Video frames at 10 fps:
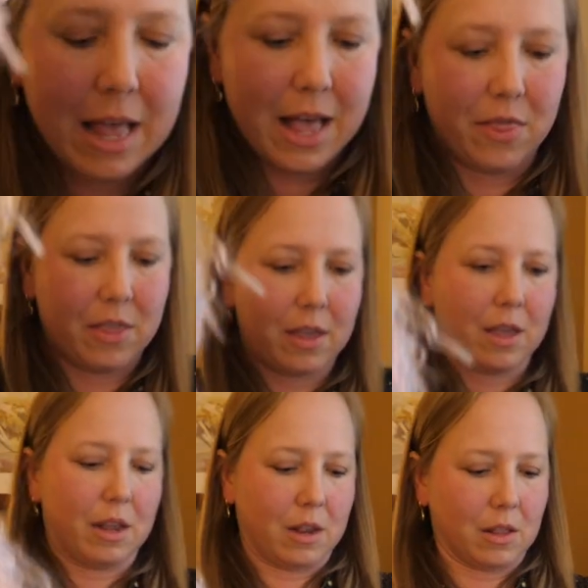And
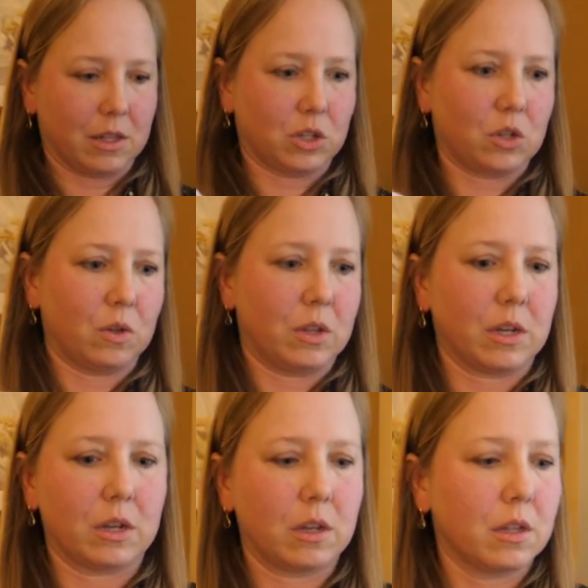then let's do
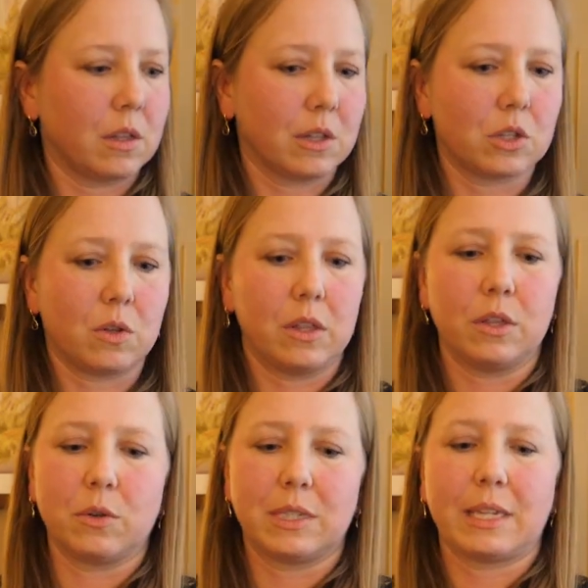the let's do the
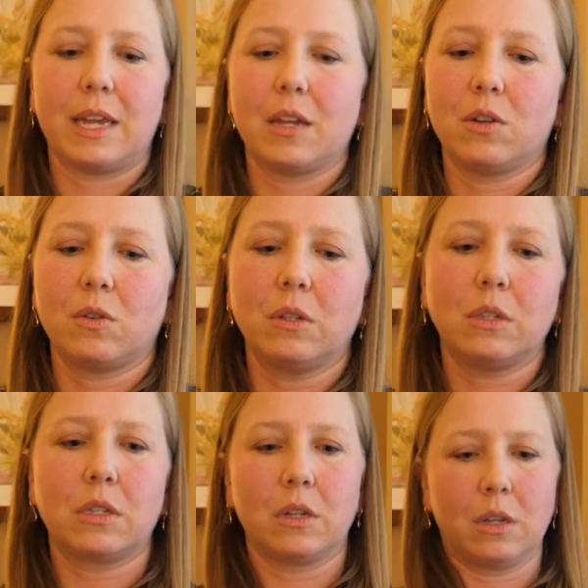little
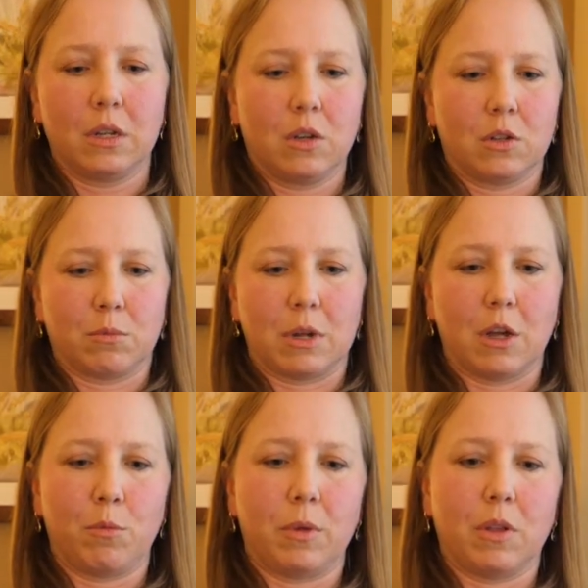sandals. I'm
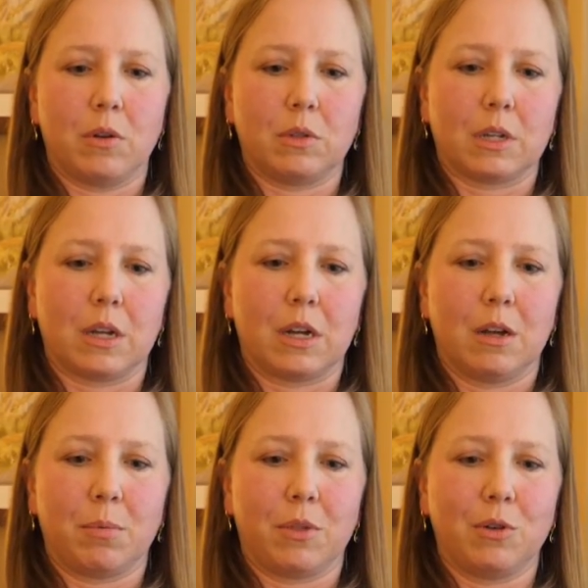gonna open those
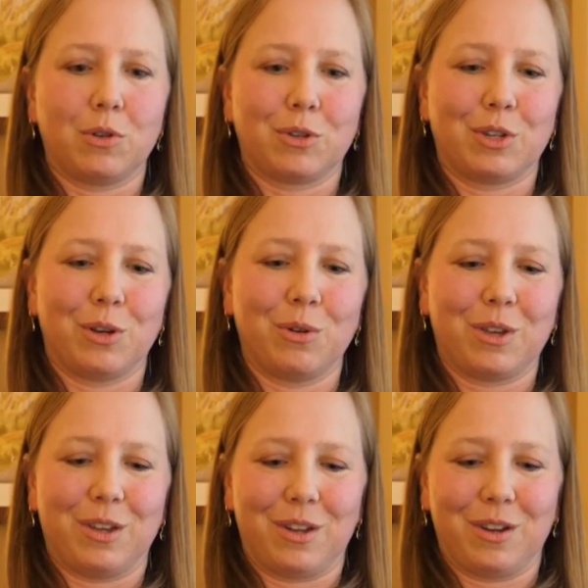up. Those are too
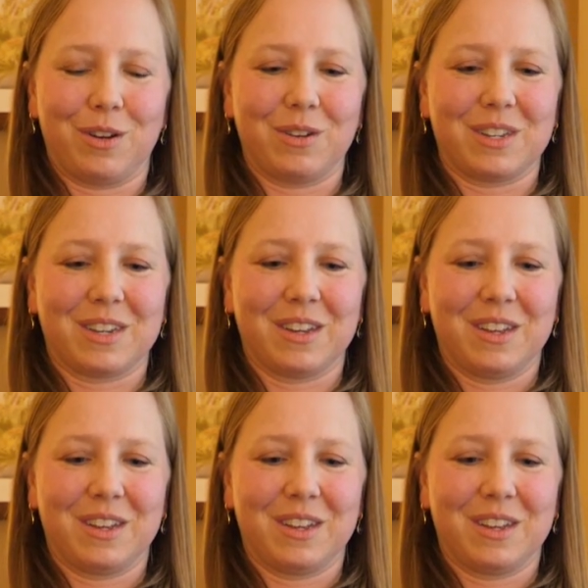cute.